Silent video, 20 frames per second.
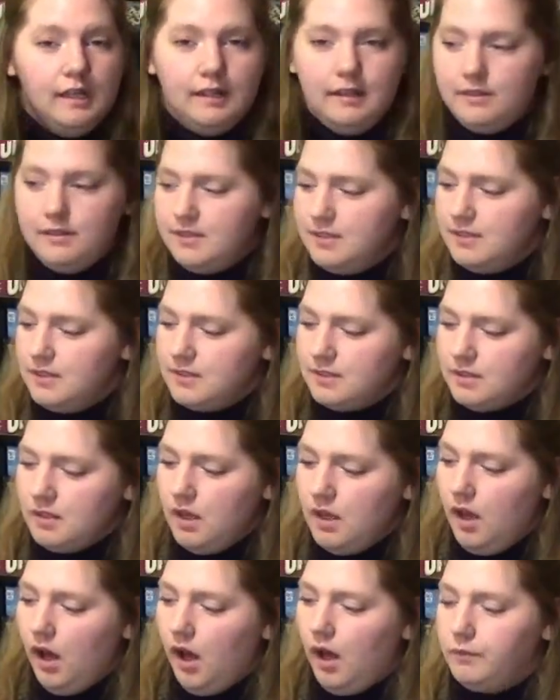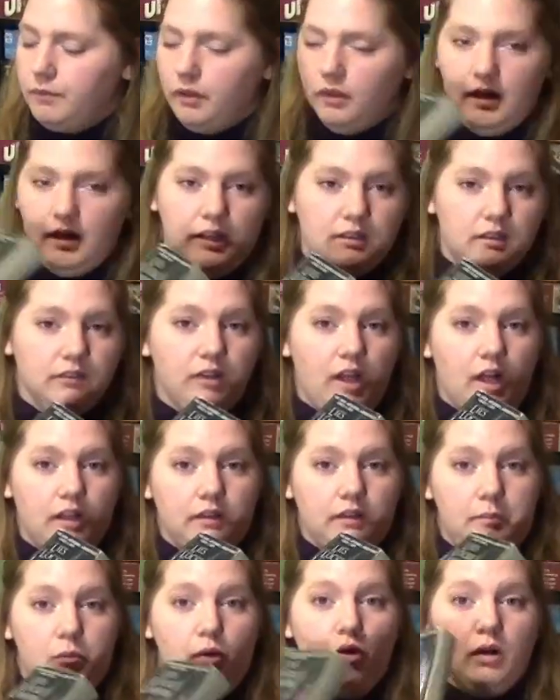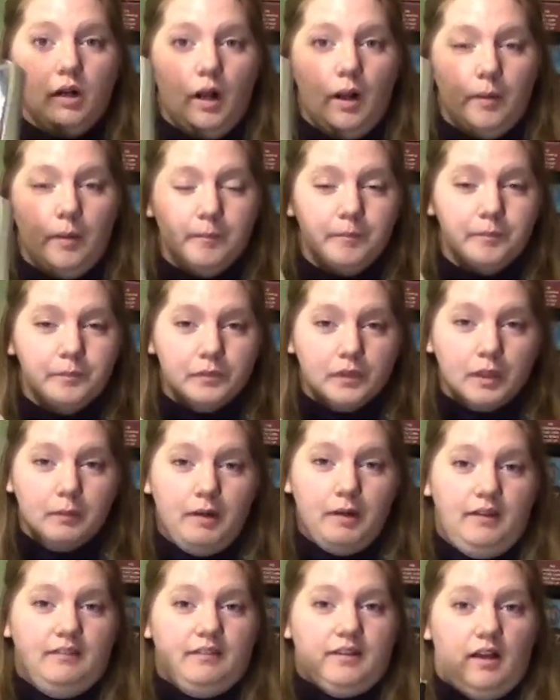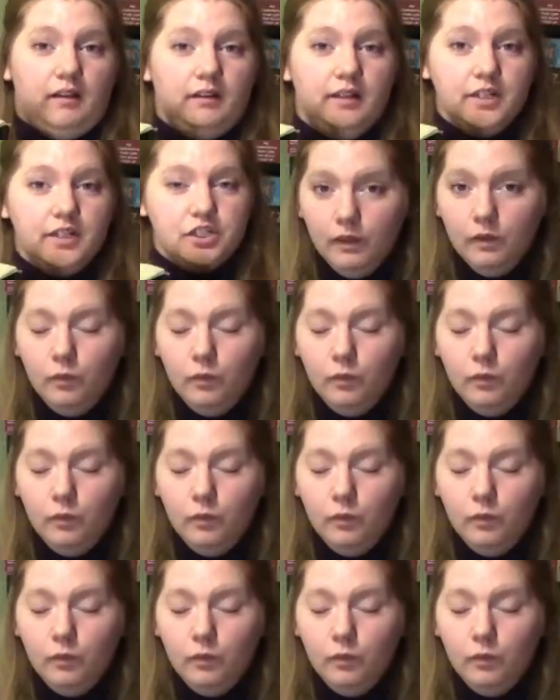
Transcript: Now this is The Lies of Locke Lamora by Scott Lynch.